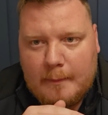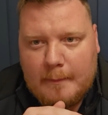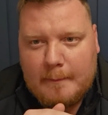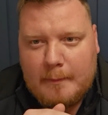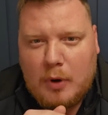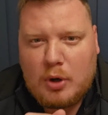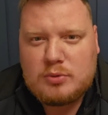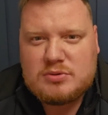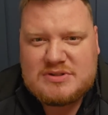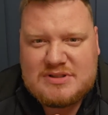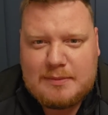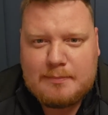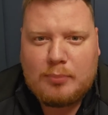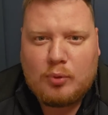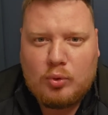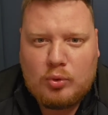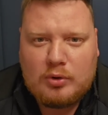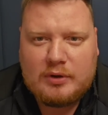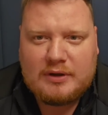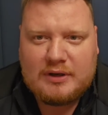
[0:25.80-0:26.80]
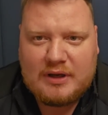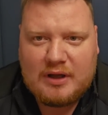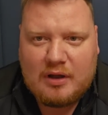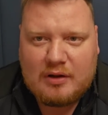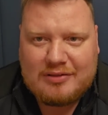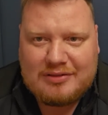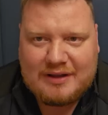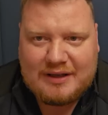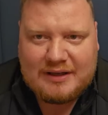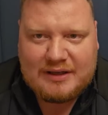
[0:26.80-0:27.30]
most importantly, I
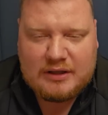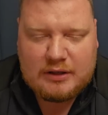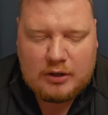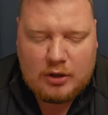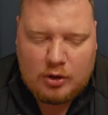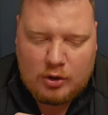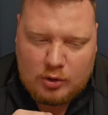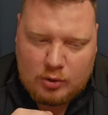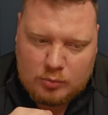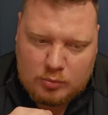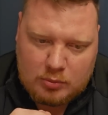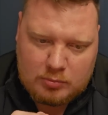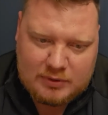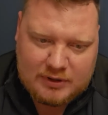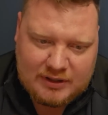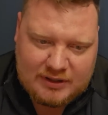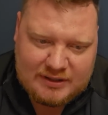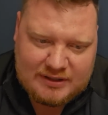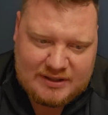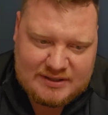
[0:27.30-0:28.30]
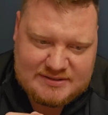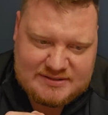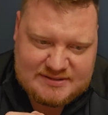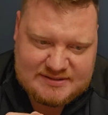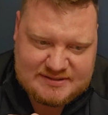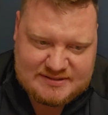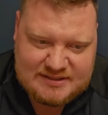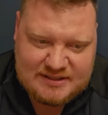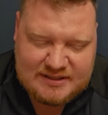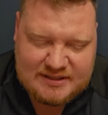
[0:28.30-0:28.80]
think what we're going to need to
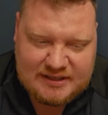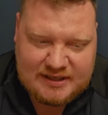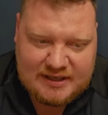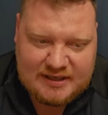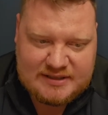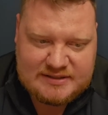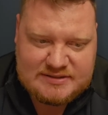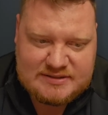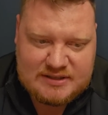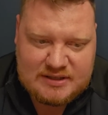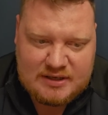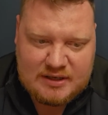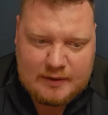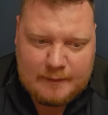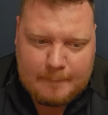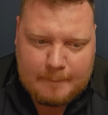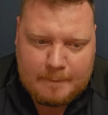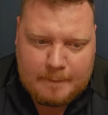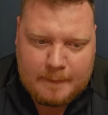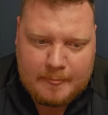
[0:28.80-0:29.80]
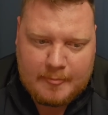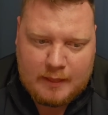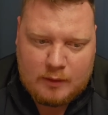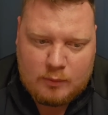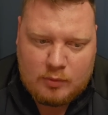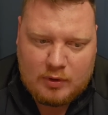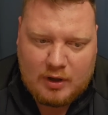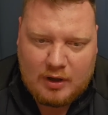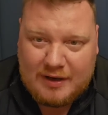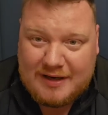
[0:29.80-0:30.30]
see is
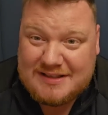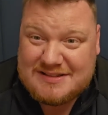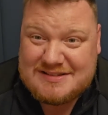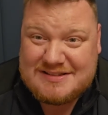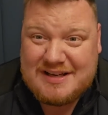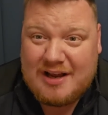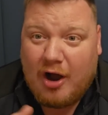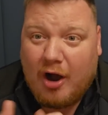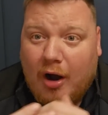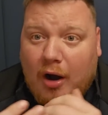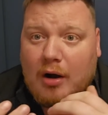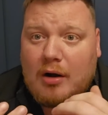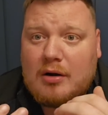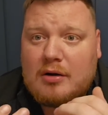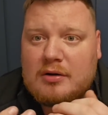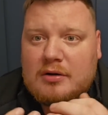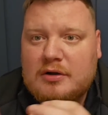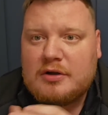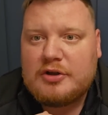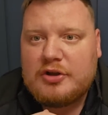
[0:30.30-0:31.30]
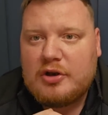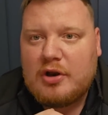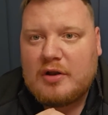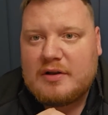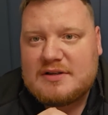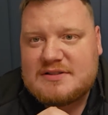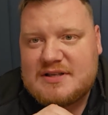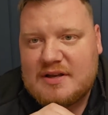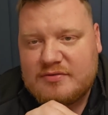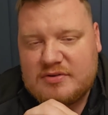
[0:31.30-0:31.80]
we're going to need to see heart. You know,
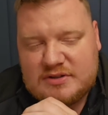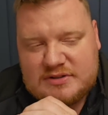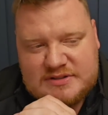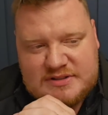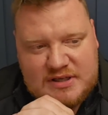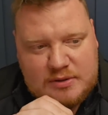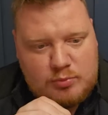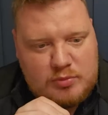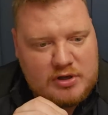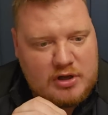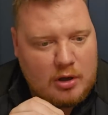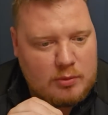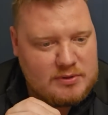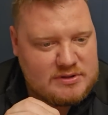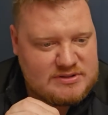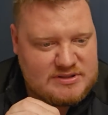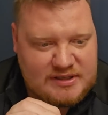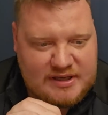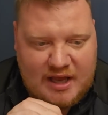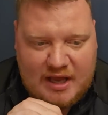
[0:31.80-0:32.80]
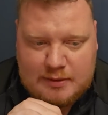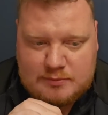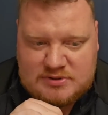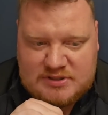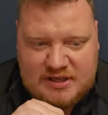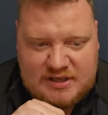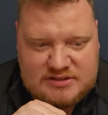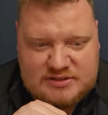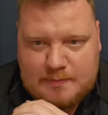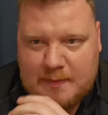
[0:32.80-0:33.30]
this Everton team, we go into games
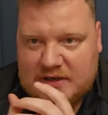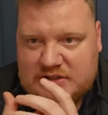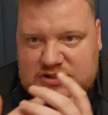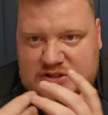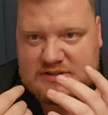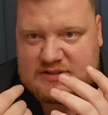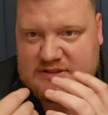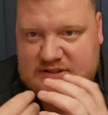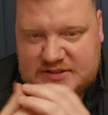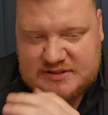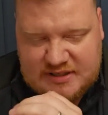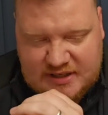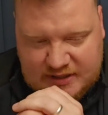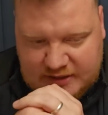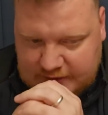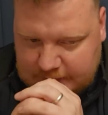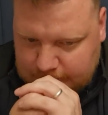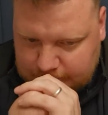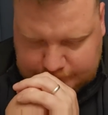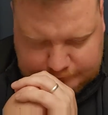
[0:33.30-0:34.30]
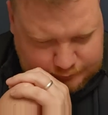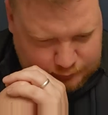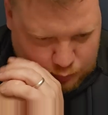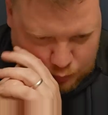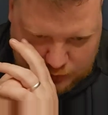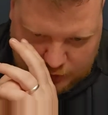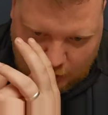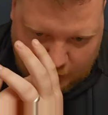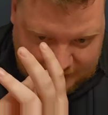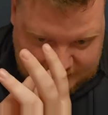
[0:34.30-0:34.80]
against Manchester City.
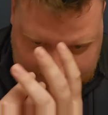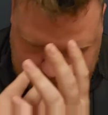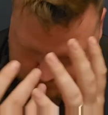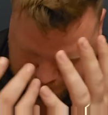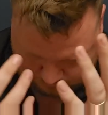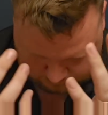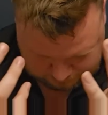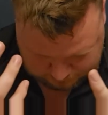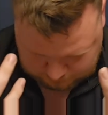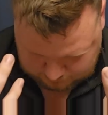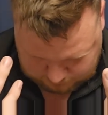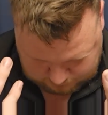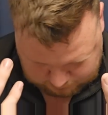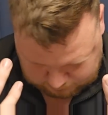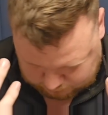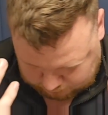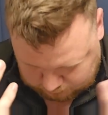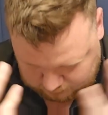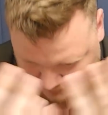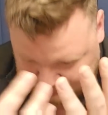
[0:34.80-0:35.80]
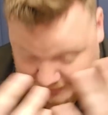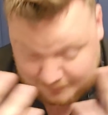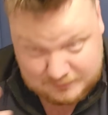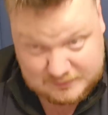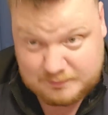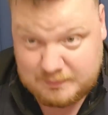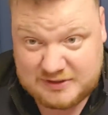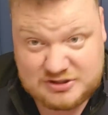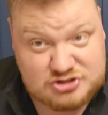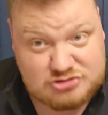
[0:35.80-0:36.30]
We're not going
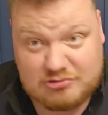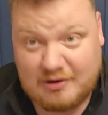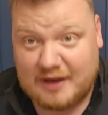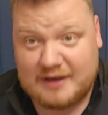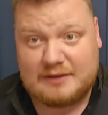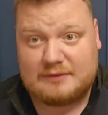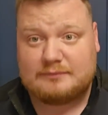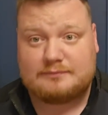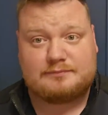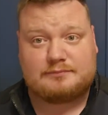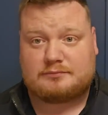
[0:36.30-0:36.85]
to be straight.